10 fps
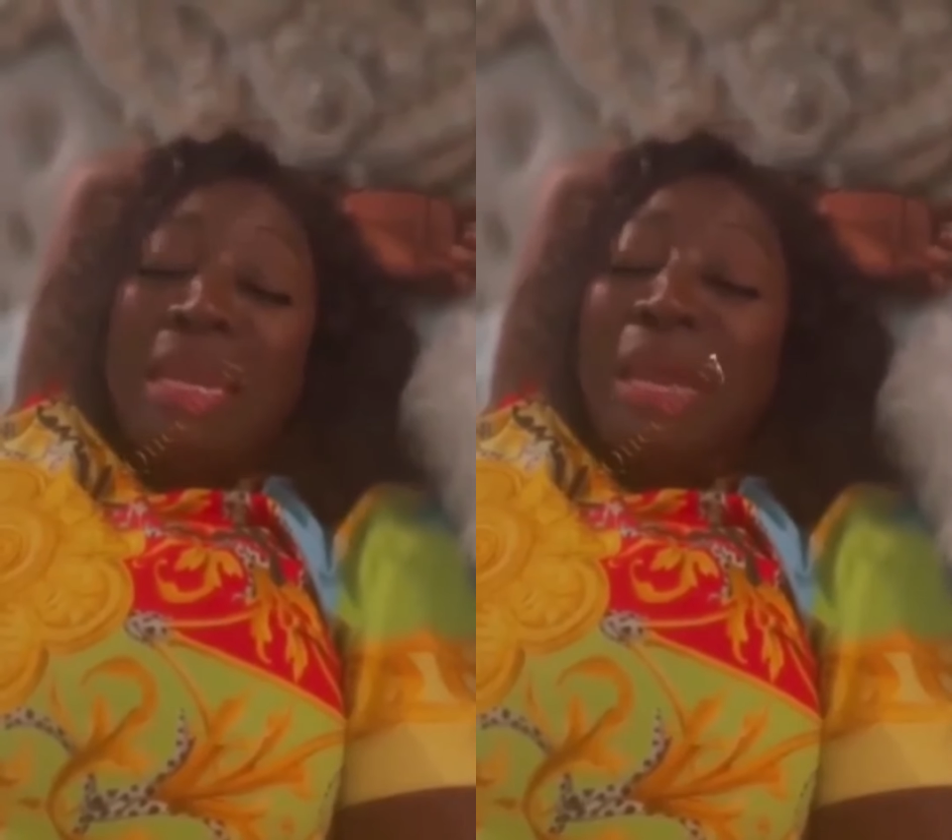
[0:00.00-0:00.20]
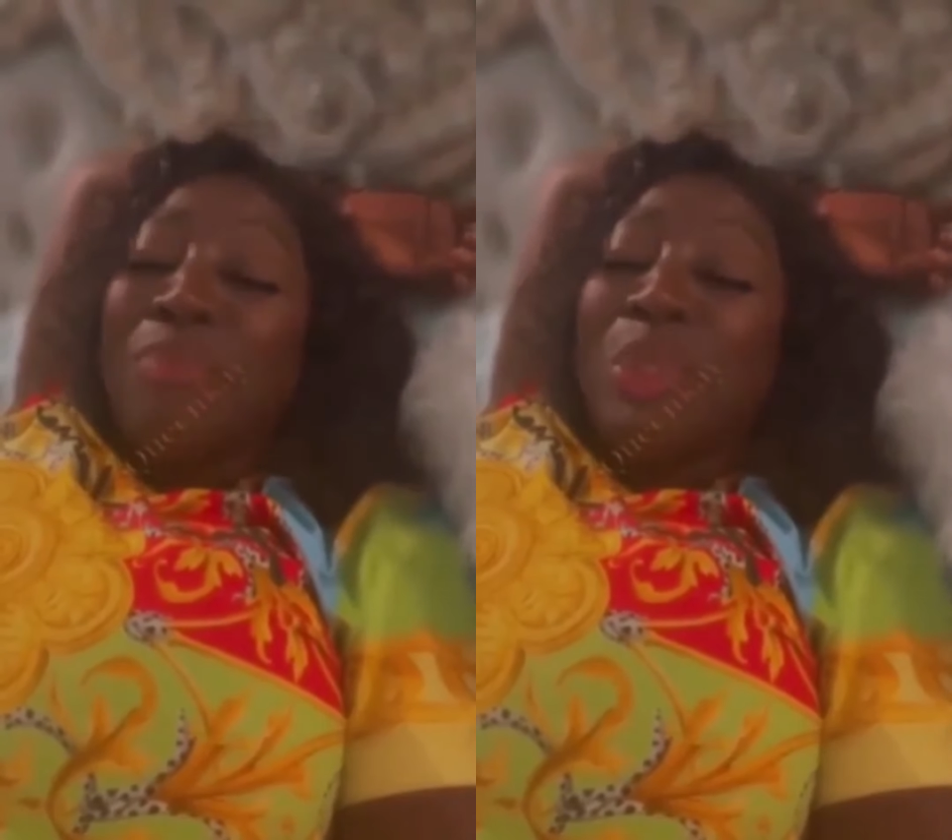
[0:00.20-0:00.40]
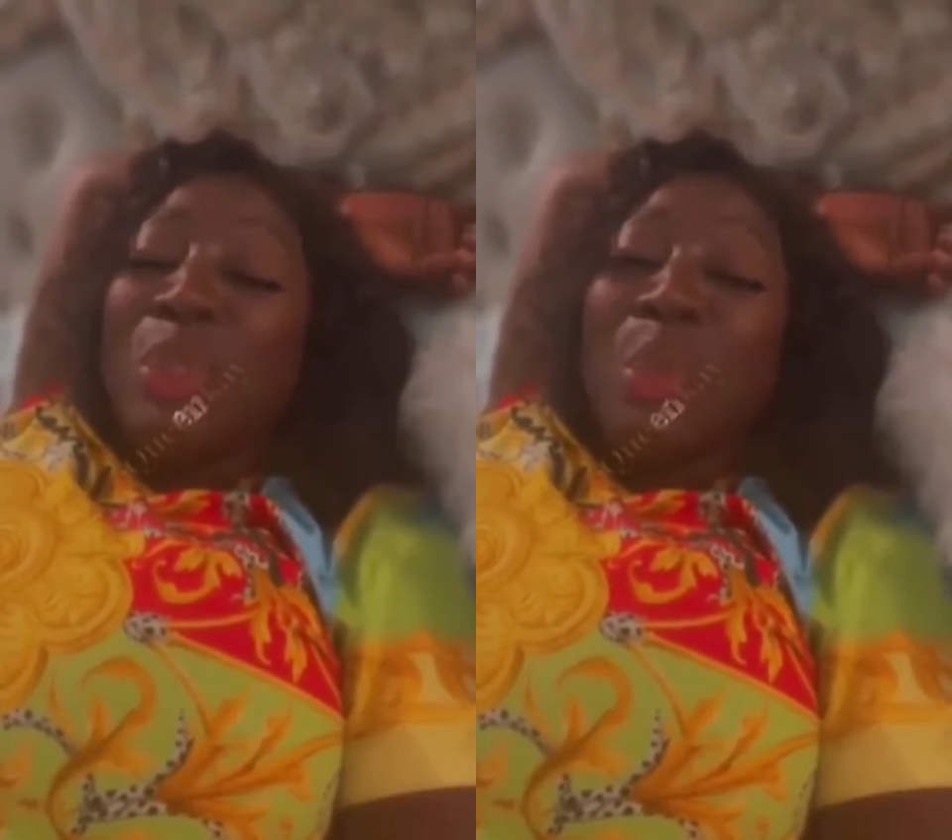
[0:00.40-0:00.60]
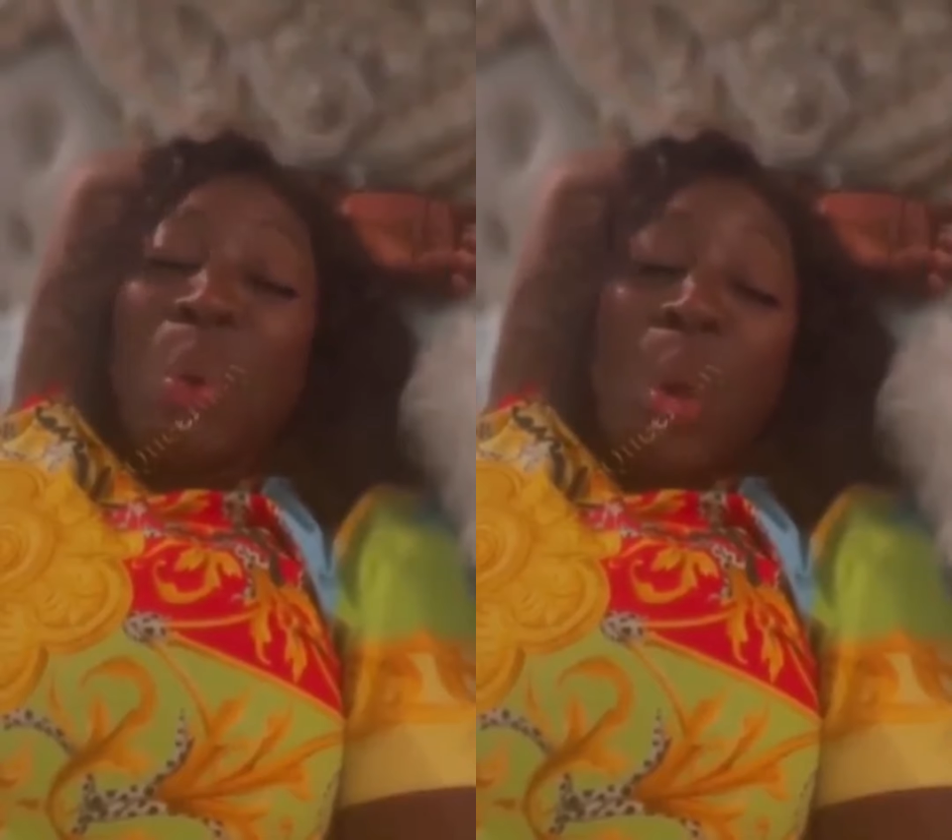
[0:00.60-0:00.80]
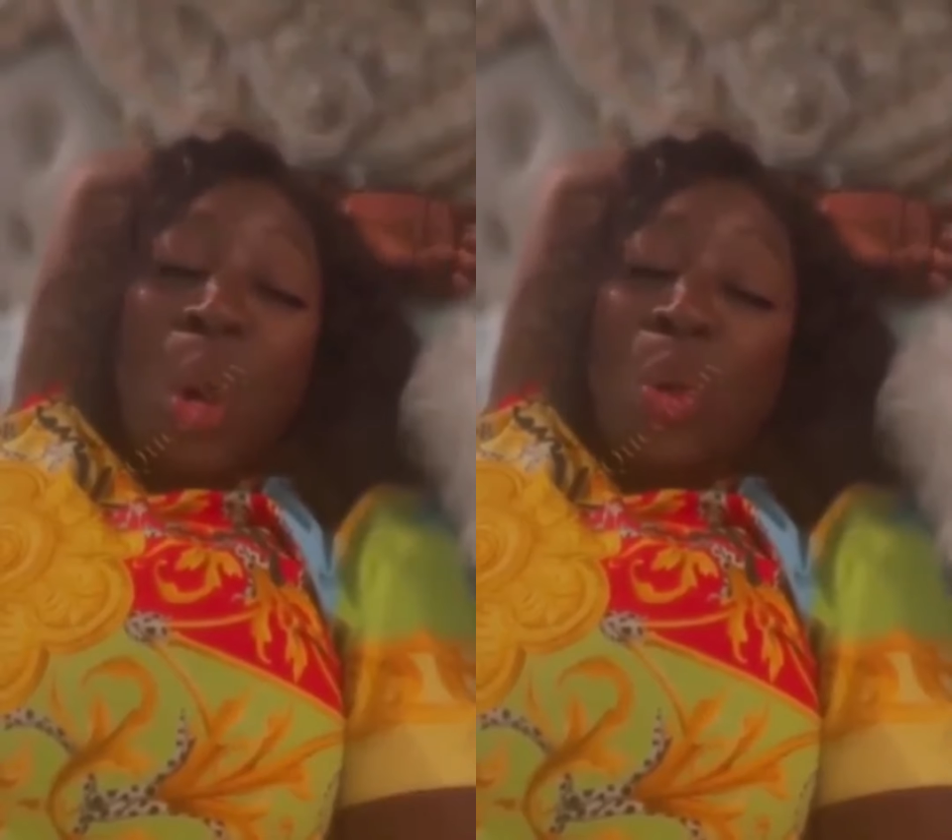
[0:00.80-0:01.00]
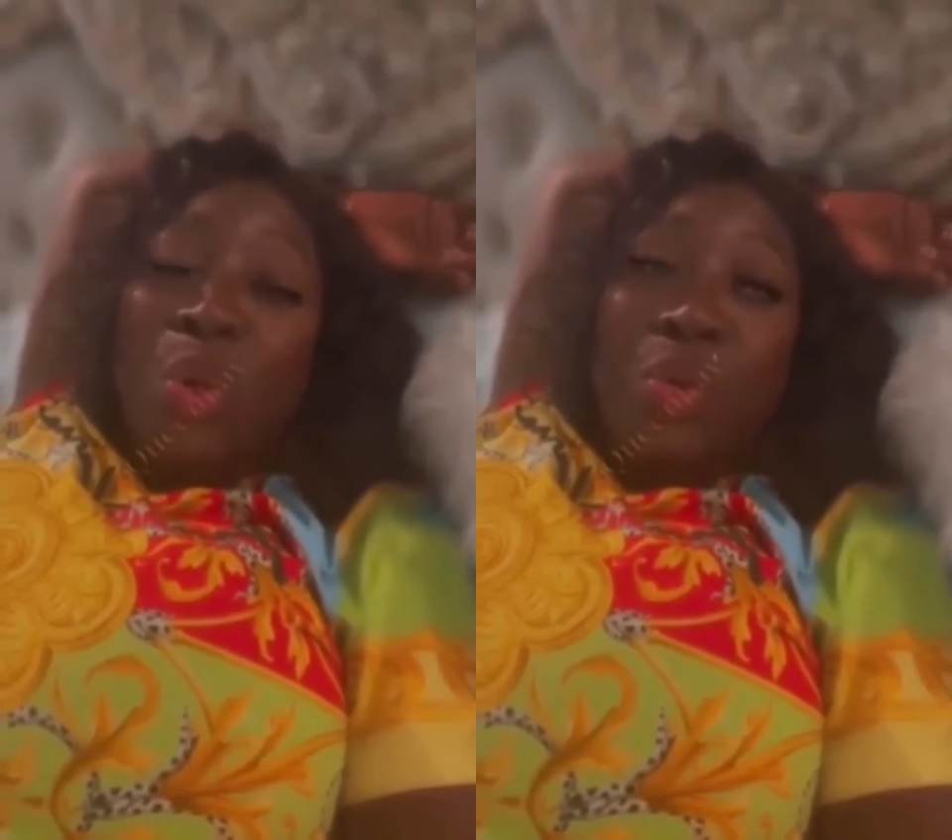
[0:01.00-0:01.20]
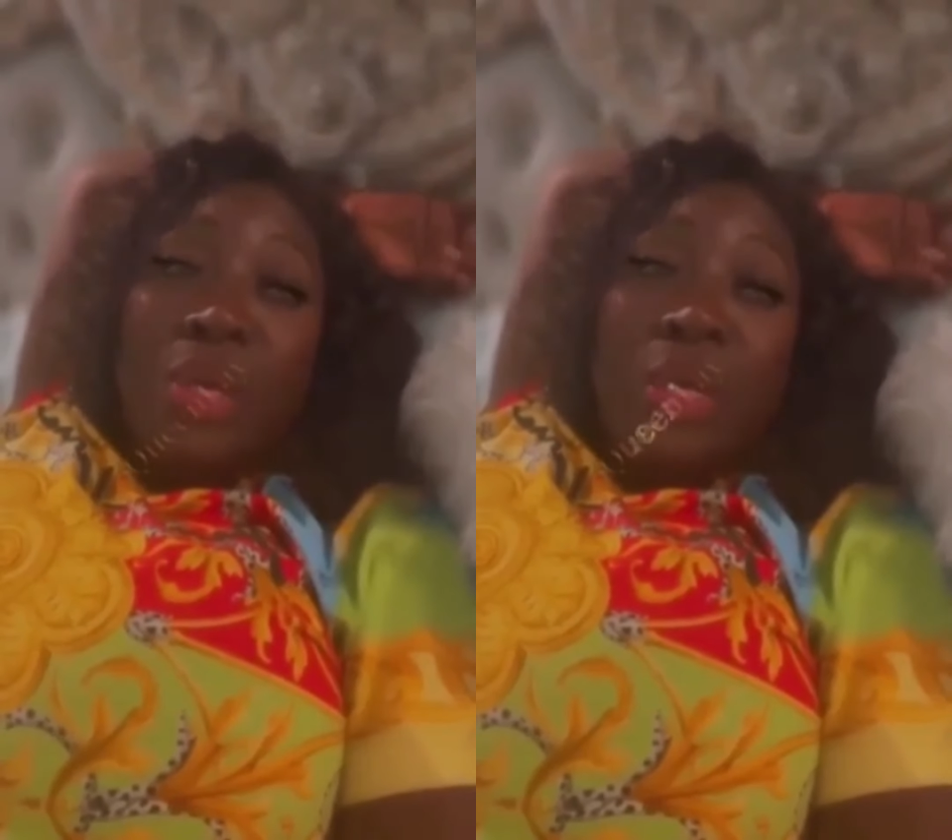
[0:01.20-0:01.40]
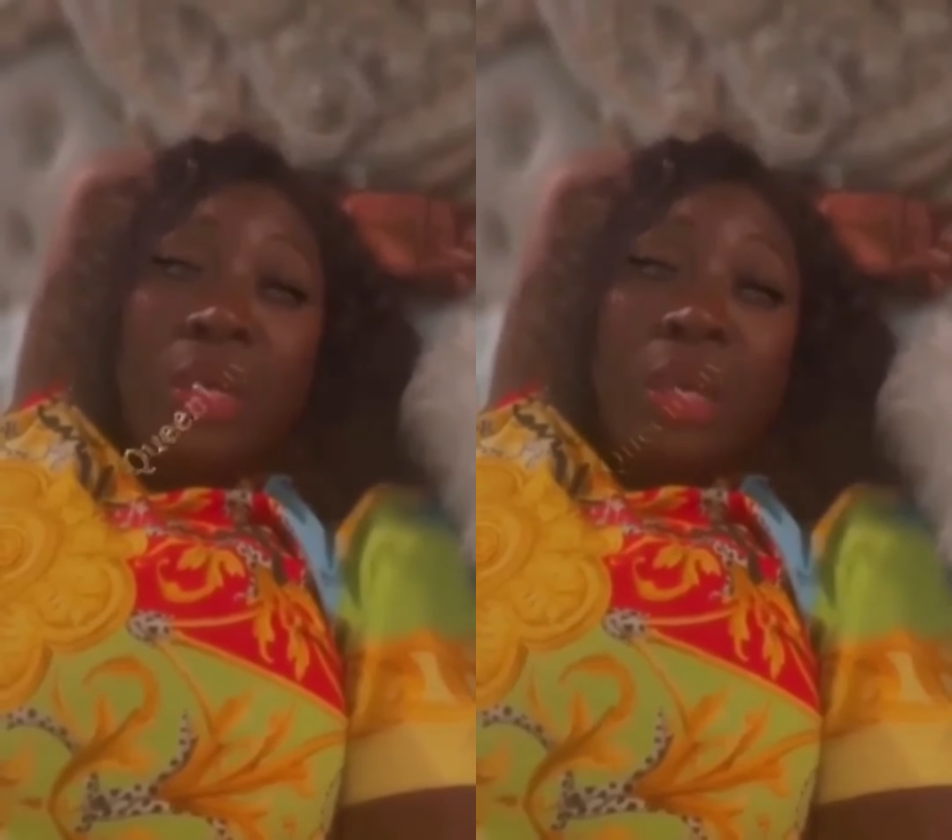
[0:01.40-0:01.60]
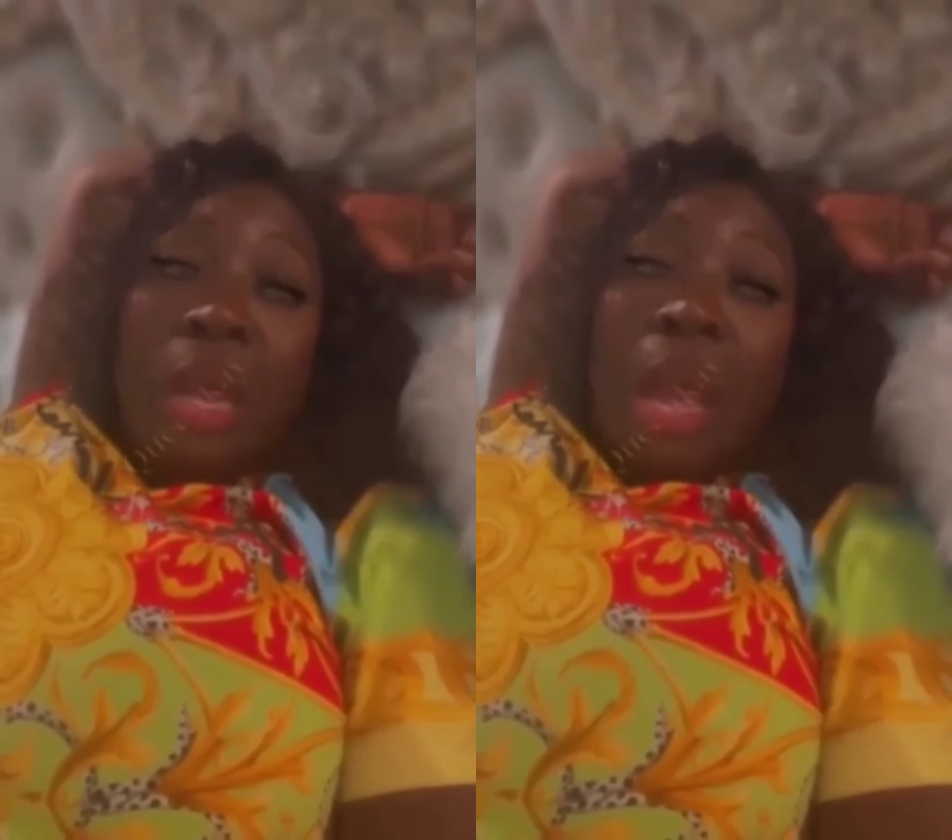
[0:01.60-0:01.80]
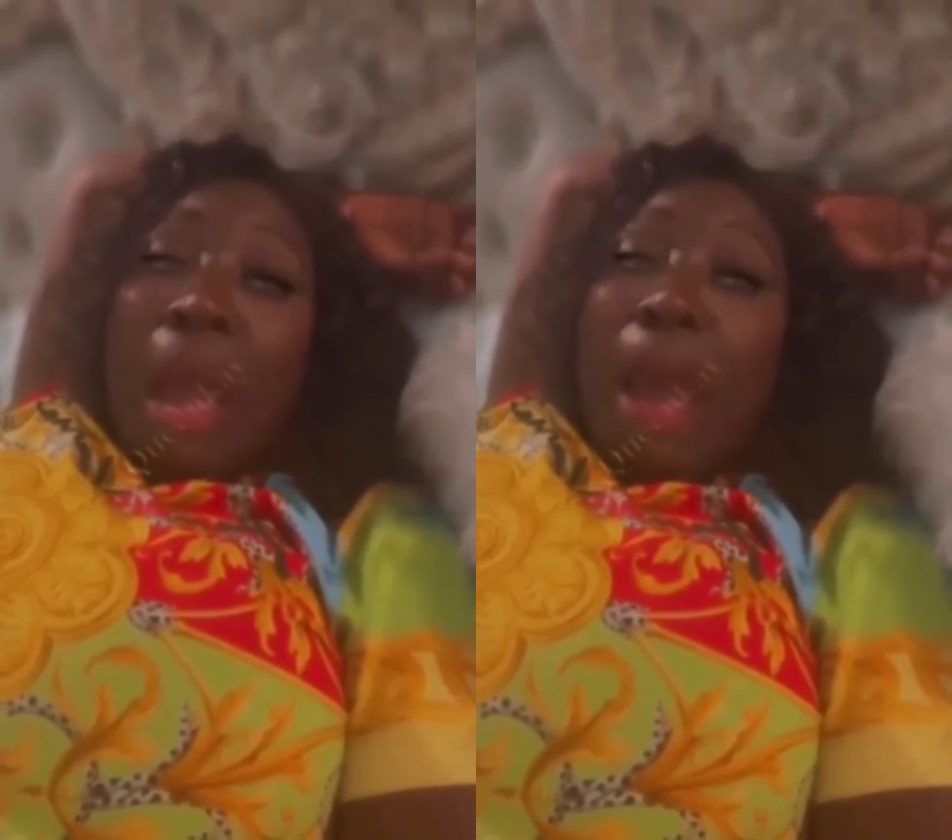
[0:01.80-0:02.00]
comfortable and them do
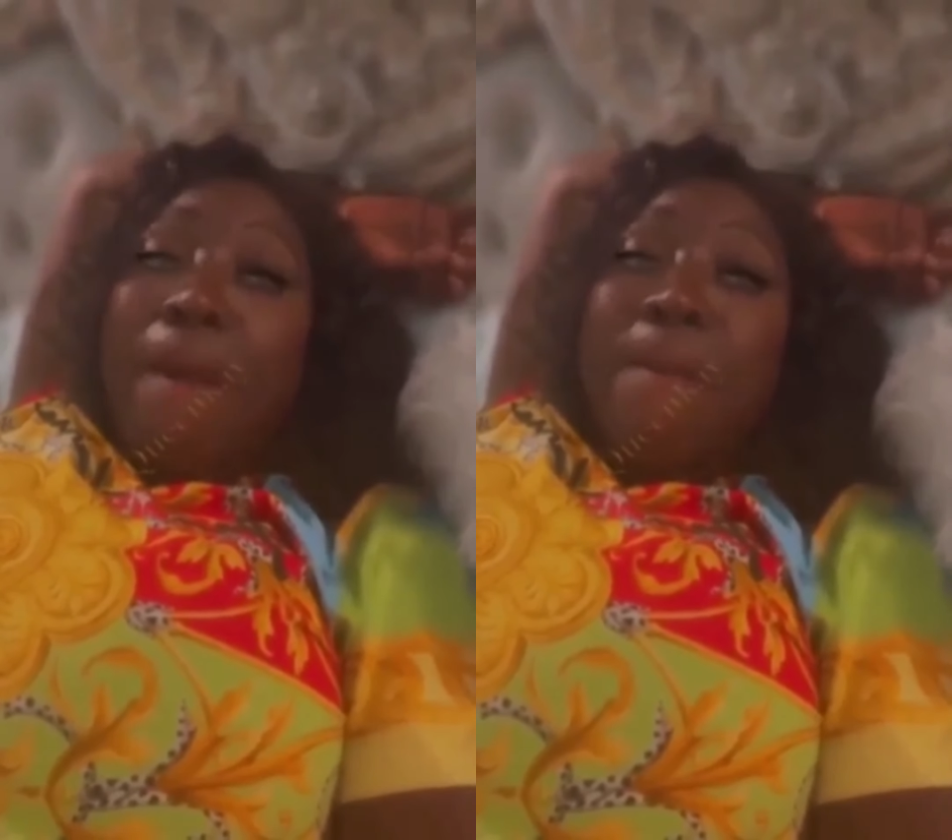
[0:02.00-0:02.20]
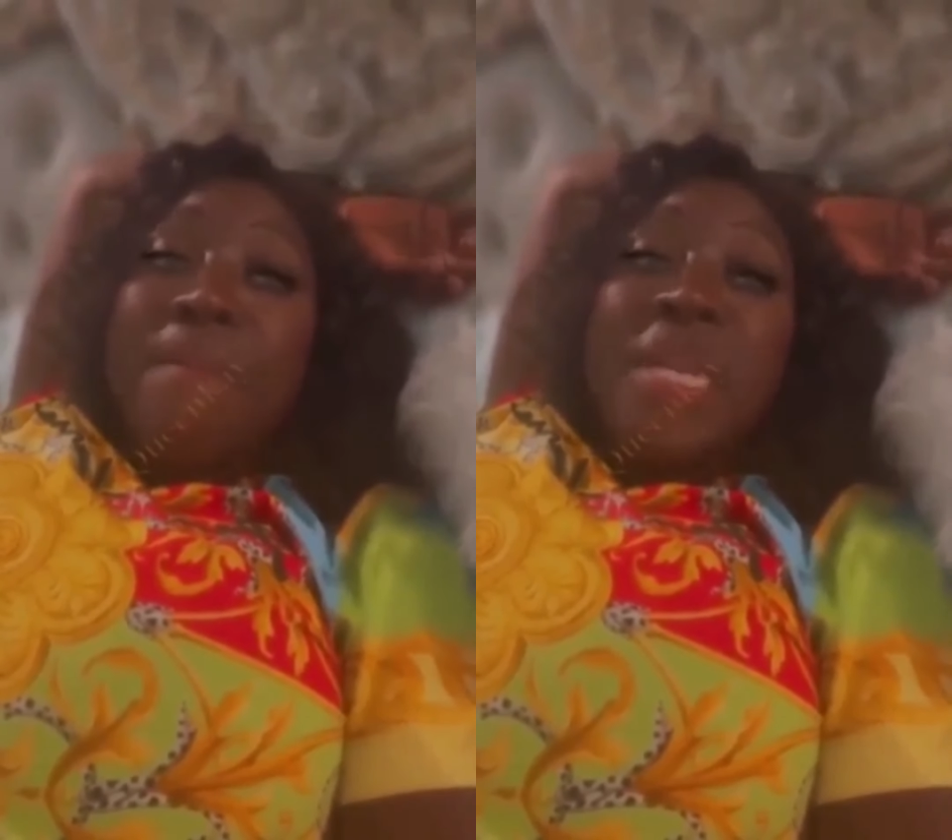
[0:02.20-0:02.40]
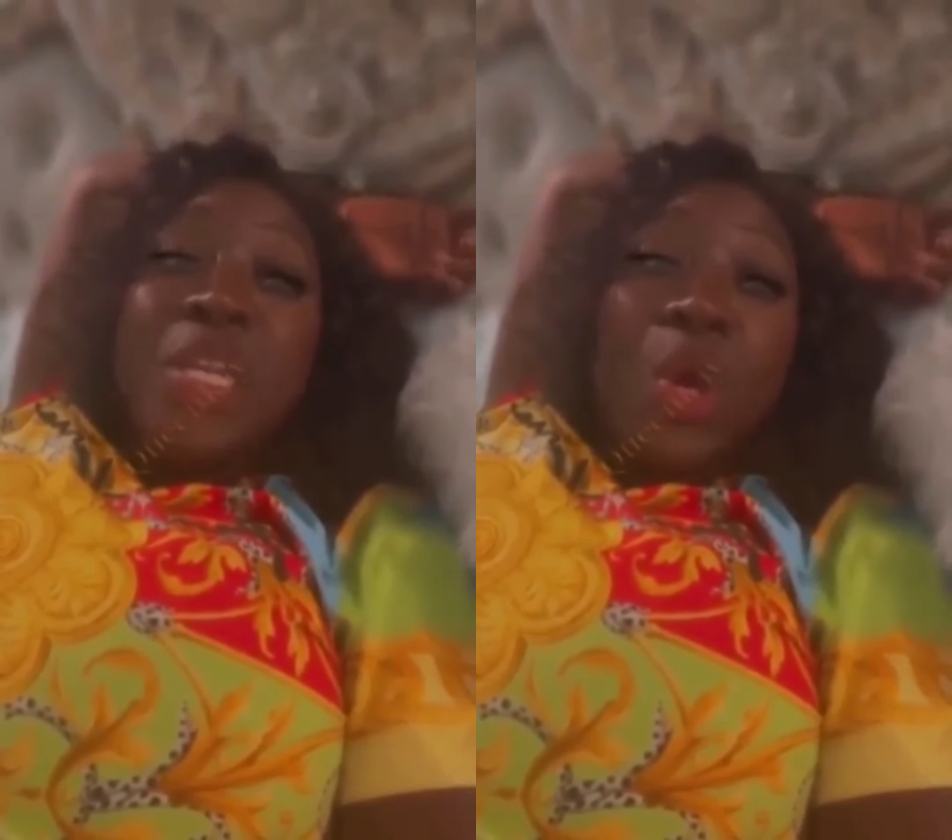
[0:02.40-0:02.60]
hungry.